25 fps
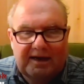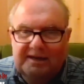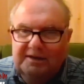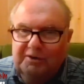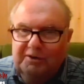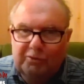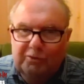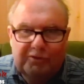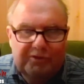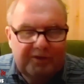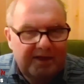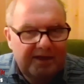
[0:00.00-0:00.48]

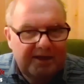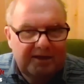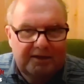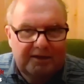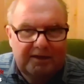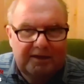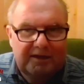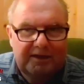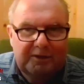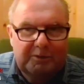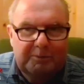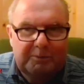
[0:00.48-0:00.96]
I don't think
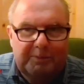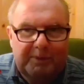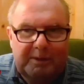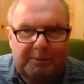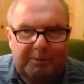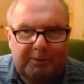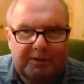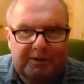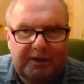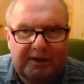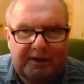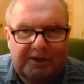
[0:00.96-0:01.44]
a lot of
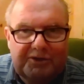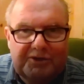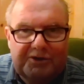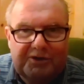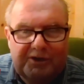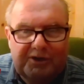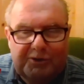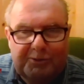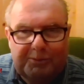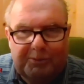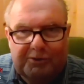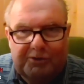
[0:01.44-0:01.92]
people got
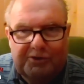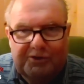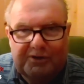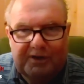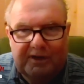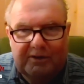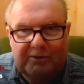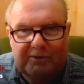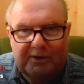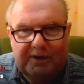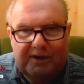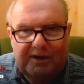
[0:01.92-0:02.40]

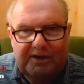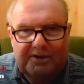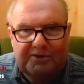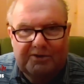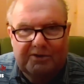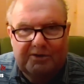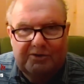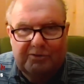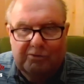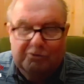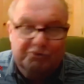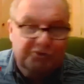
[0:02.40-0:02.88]
6%
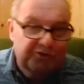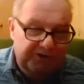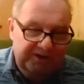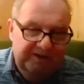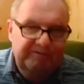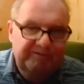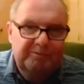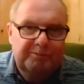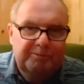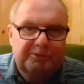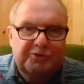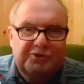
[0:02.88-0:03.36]
raises or
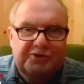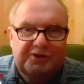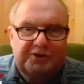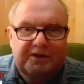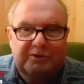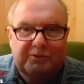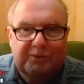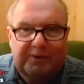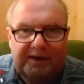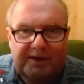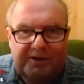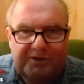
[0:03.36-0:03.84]

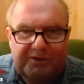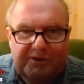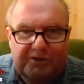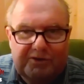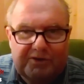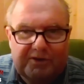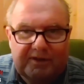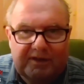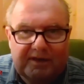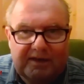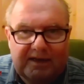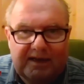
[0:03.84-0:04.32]
7%
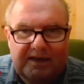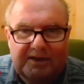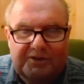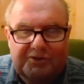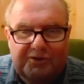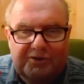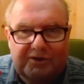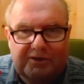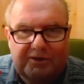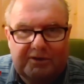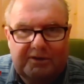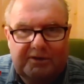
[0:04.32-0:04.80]
raises in the
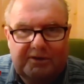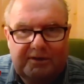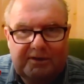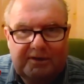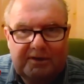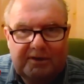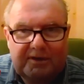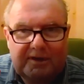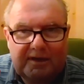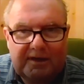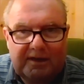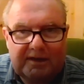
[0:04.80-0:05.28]
last year,
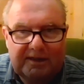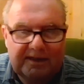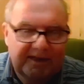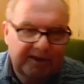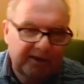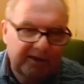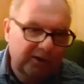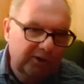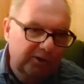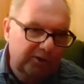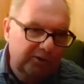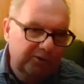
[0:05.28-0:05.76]

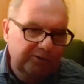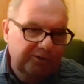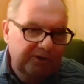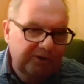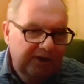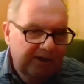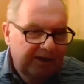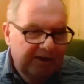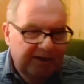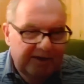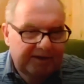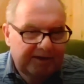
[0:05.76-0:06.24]
let
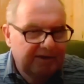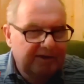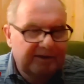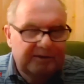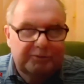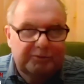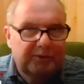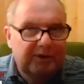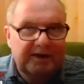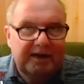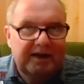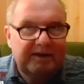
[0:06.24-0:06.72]
alone
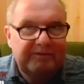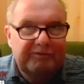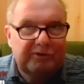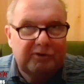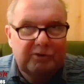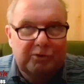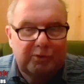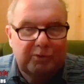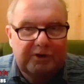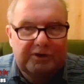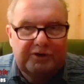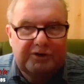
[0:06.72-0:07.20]

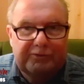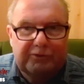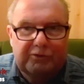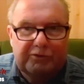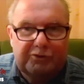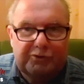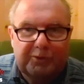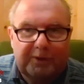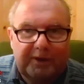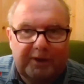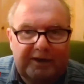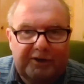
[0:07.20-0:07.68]
whatever it was
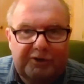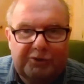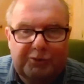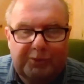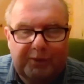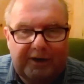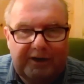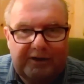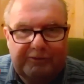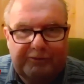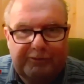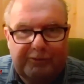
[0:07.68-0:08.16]
for
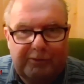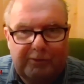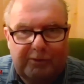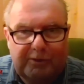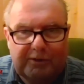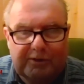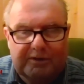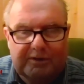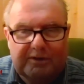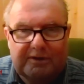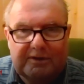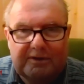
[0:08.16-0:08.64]

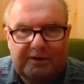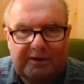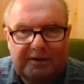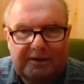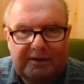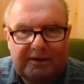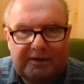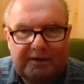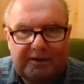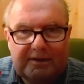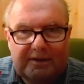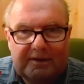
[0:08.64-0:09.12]
2024.
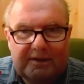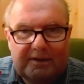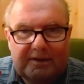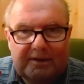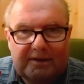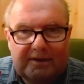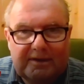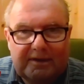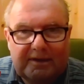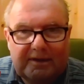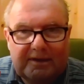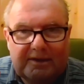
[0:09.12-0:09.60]

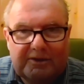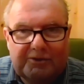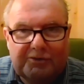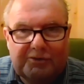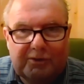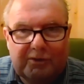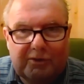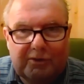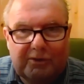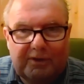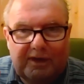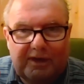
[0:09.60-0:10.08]

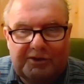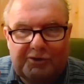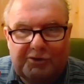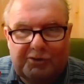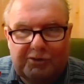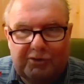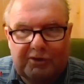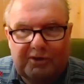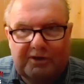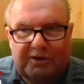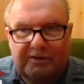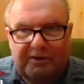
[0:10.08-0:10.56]
So
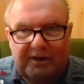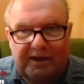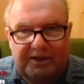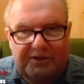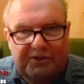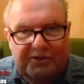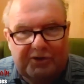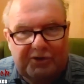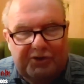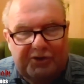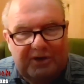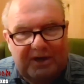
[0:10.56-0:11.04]

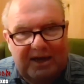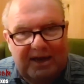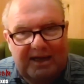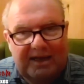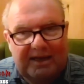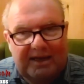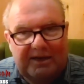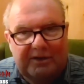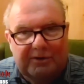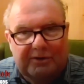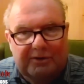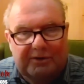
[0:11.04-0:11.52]
it's a
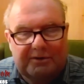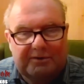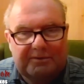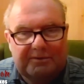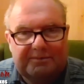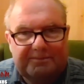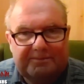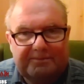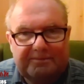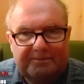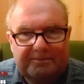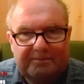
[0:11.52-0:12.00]
slider
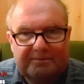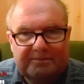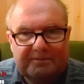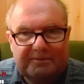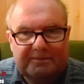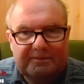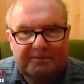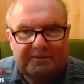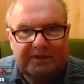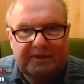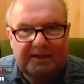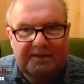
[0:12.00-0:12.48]

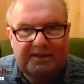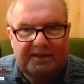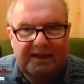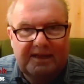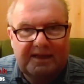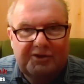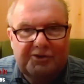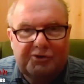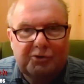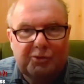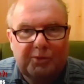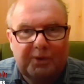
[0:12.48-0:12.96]
that
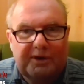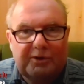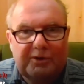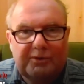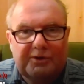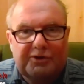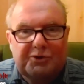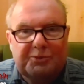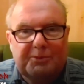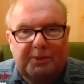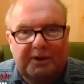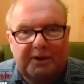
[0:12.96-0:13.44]
takes
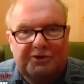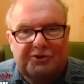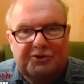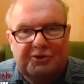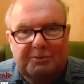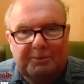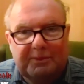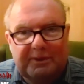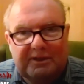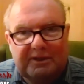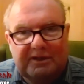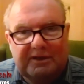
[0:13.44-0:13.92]
away
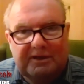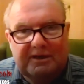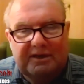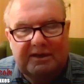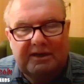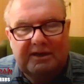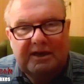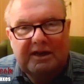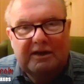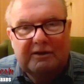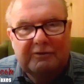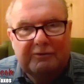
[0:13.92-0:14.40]

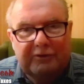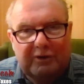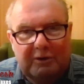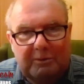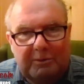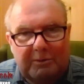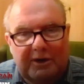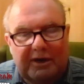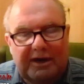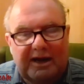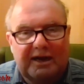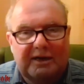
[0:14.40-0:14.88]
responsibility
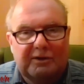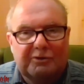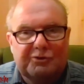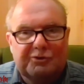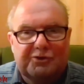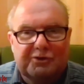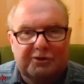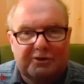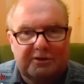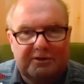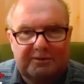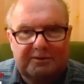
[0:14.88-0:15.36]
from our
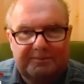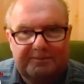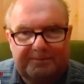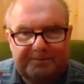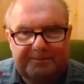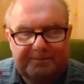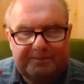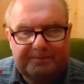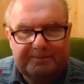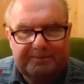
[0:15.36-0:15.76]
council.